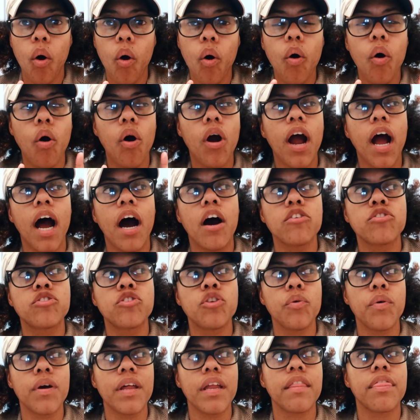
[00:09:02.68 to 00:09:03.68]
Or I'll
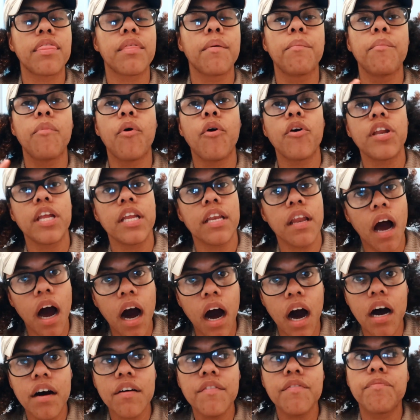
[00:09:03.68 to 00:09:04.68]
do it the morning
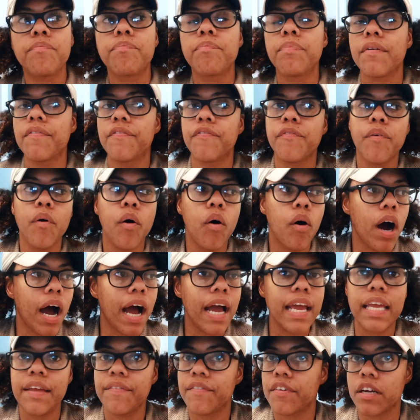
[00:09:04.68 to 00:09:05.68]
of, before
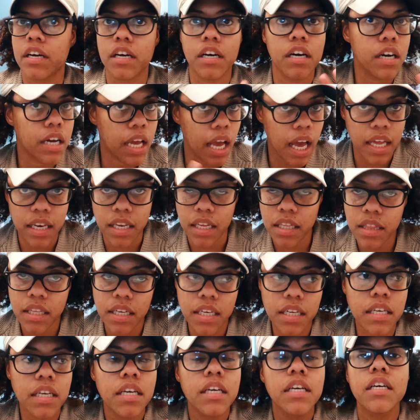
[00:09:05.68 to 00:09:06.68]
I even cook
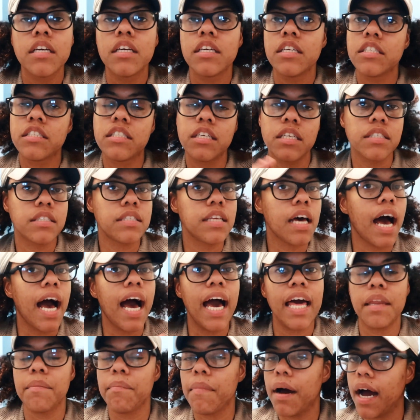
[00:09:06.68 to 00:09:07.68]
anything, just to
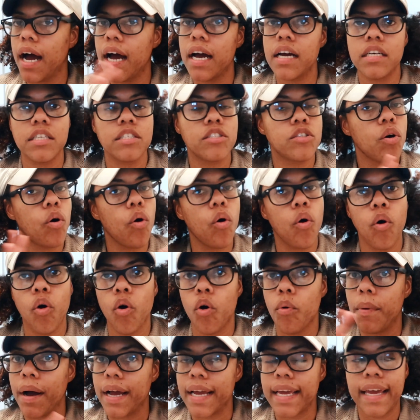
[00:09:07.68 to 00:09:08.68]
itemize
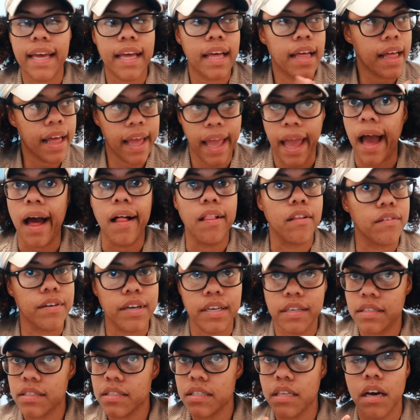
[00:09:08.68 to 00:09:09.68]
all my
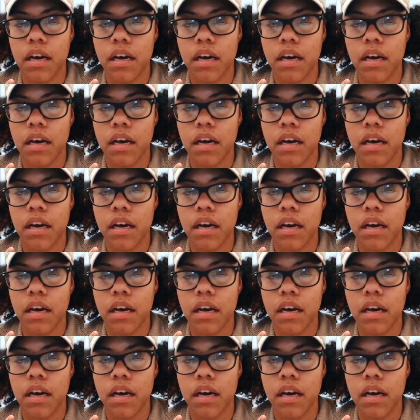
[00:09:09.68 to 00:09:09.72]
calories,